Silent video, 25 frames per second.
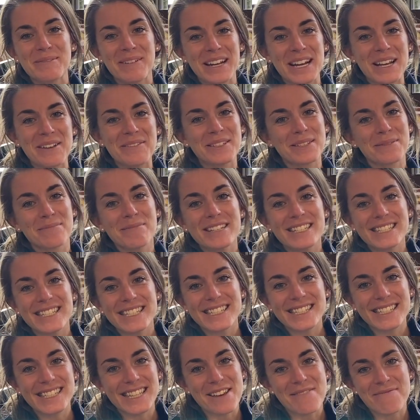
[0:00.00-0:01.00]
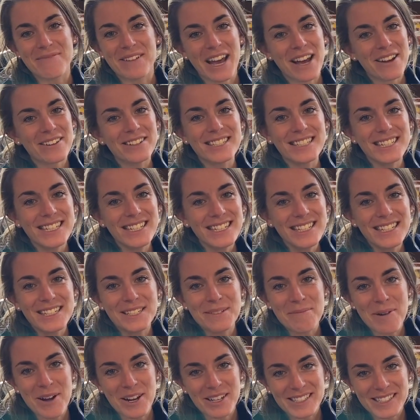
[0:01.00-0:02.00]
my name is Mrs. Slamkowski
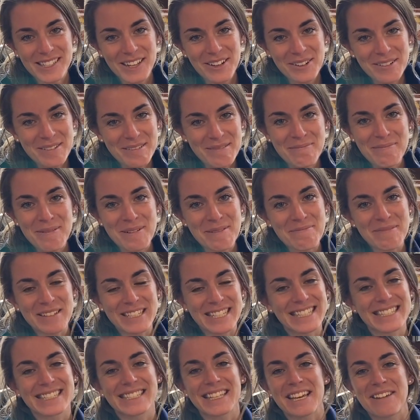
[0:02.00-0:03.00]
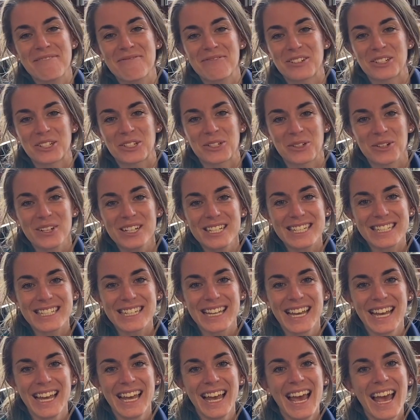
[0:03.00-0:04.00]
DiTommaso, but Mrs. Slam for short,
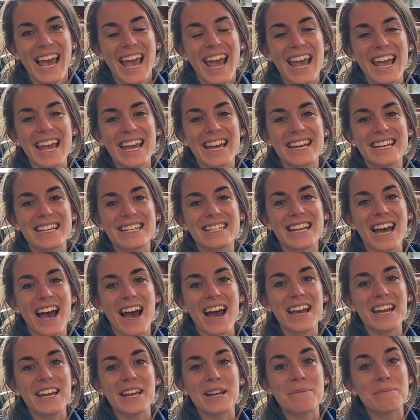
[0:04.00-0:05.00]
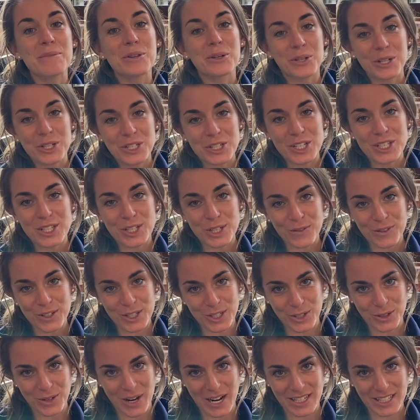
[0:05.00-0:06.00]
and I am the Christian
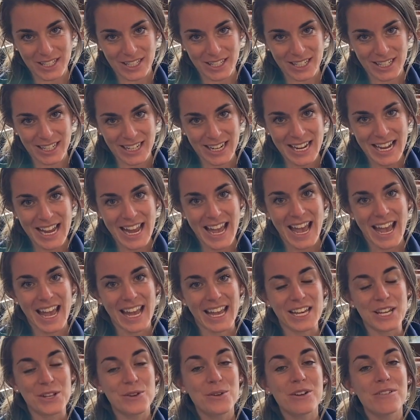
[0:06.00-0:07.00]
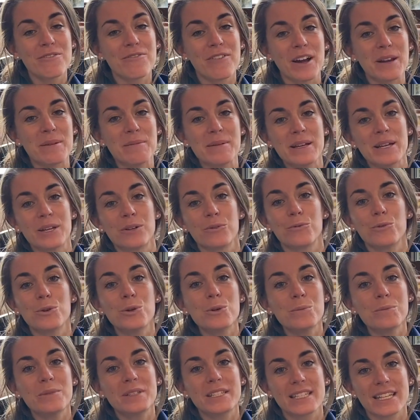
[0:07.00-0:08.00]
Service Director. And you can find me in
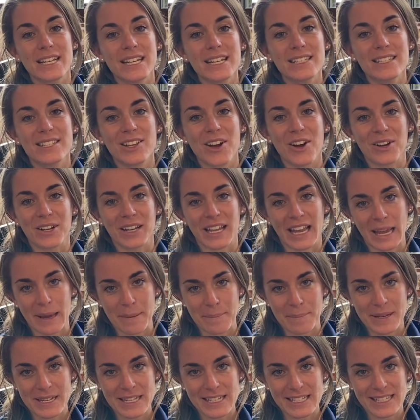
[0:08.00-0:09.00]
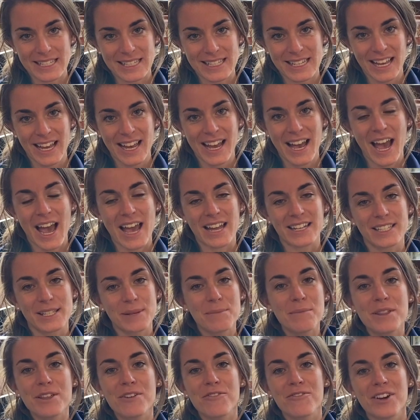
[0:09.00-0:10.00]
room six on campus. And
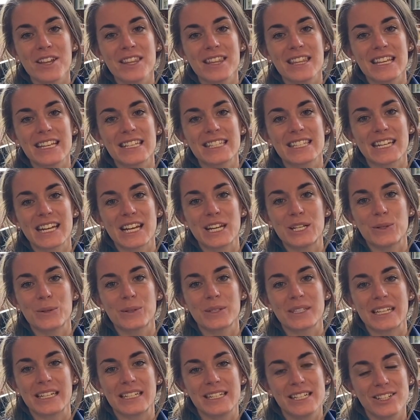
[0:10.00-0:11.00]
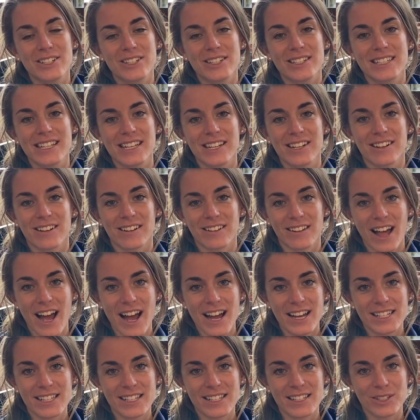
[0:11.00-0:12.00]
some of the fun things that I do is I teach a senior
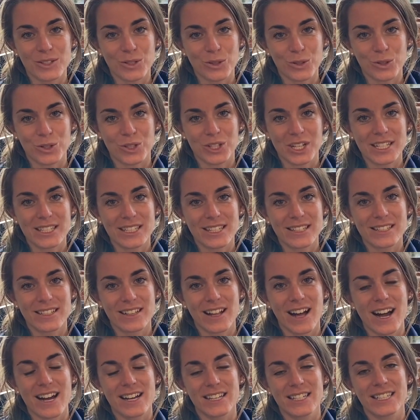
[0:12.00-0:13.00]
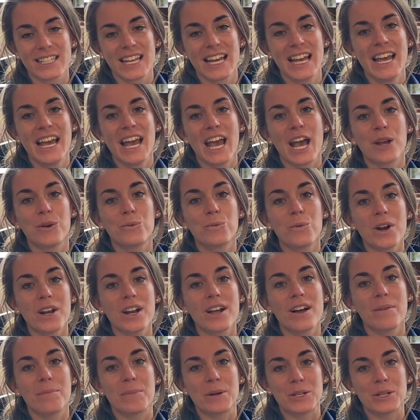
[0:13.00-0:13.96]
class, a social justice class, and run a